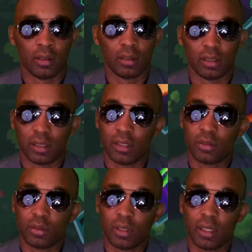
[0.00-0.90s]

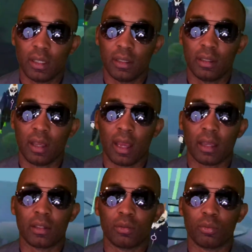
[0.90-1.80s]
Decentraland, I
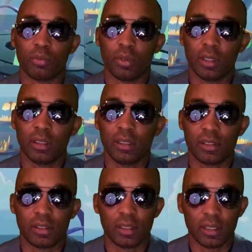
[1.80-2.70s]
can really
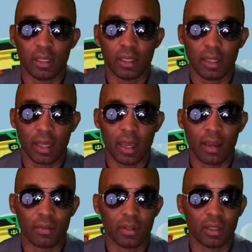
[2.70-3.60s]
see it
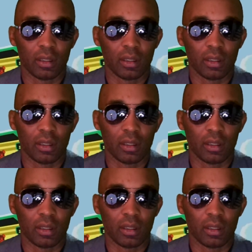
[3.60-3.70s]
having a